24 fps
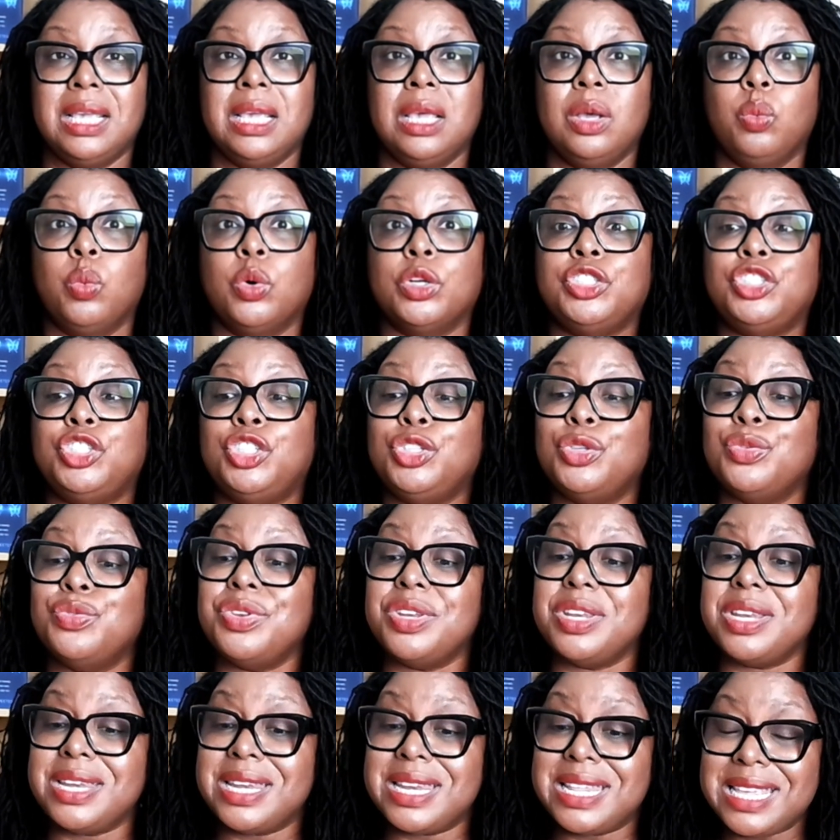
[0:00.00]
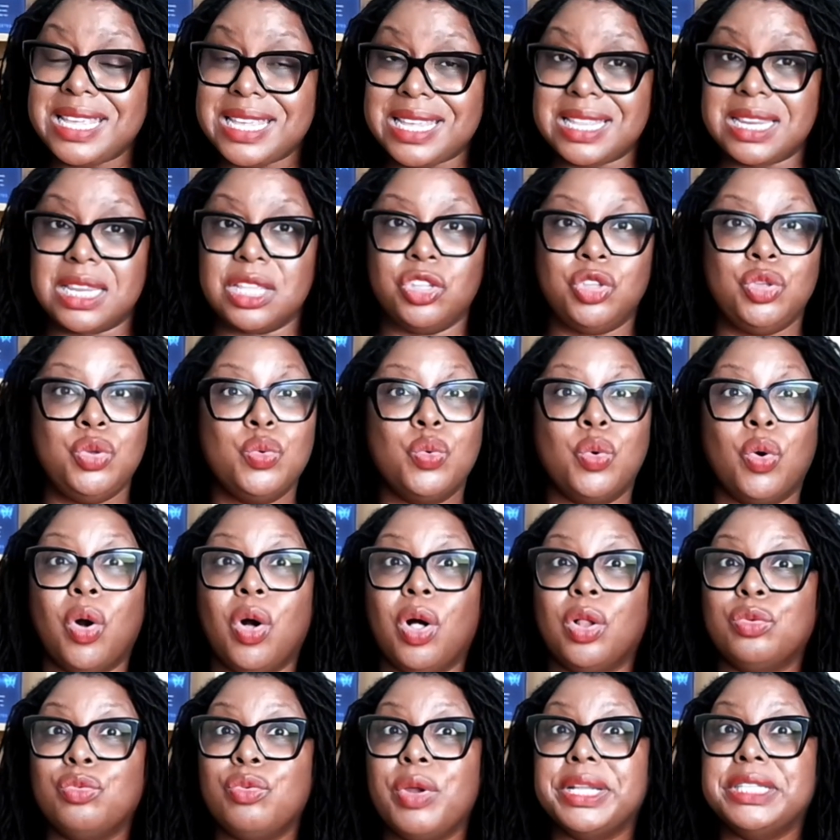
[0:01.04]
what you need. You
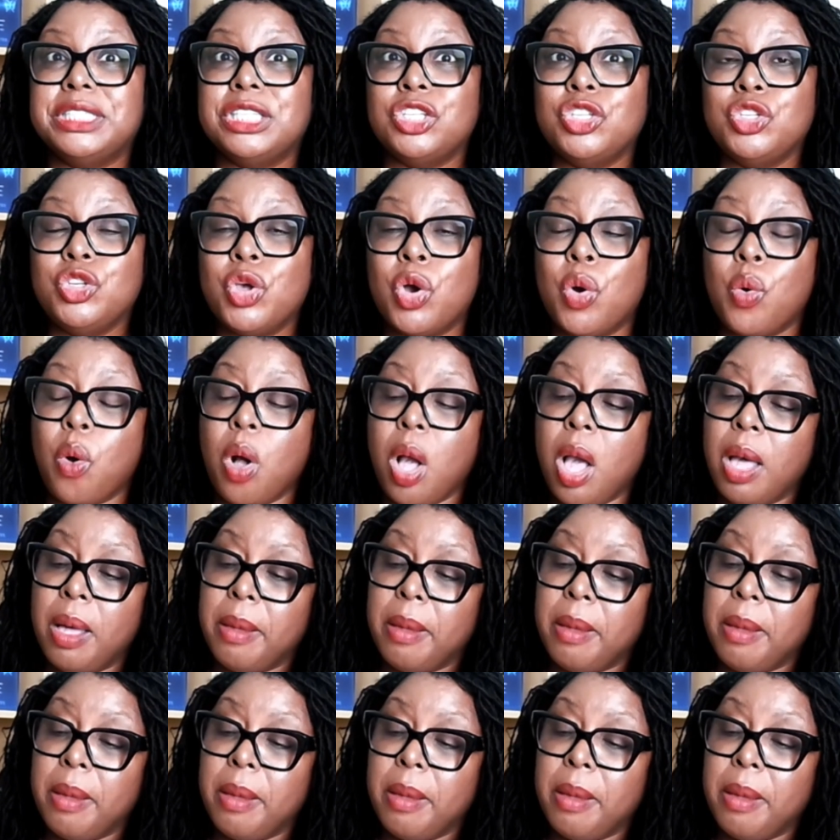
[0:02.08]
already know.